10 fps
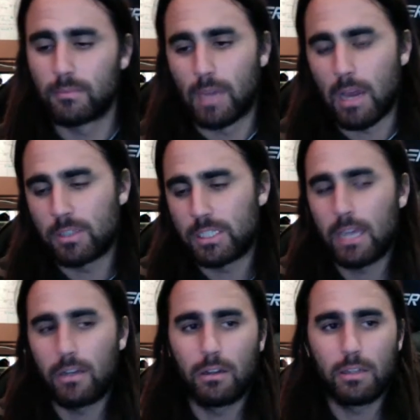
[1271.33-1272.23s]
I was
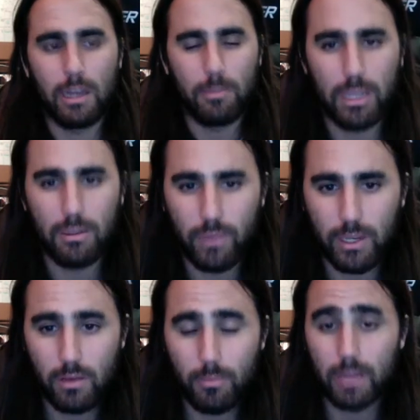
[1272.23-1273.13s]
saying earlier, I made a
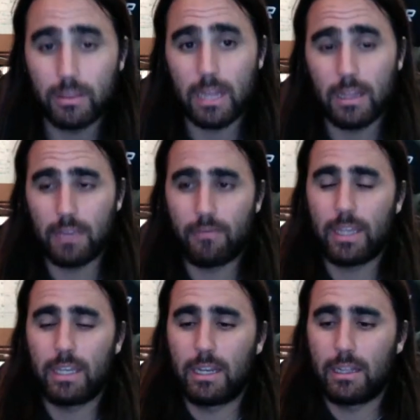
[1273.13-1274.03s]
video about that. Like, if I
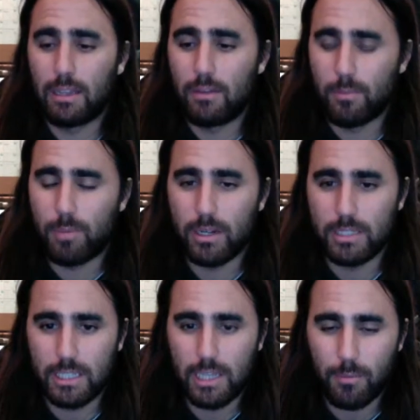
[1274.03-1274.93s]
didn't live in Park
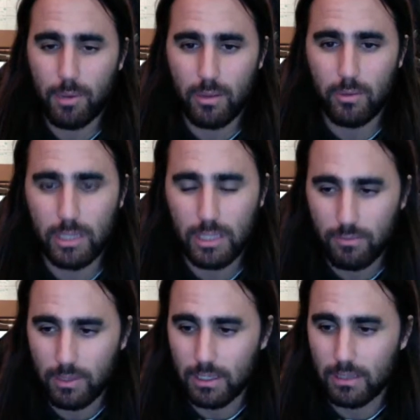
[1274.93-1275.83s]
City, I probably wouldn't
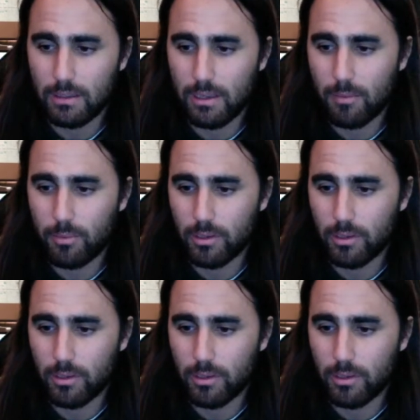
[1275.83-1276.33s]
even get the Epic.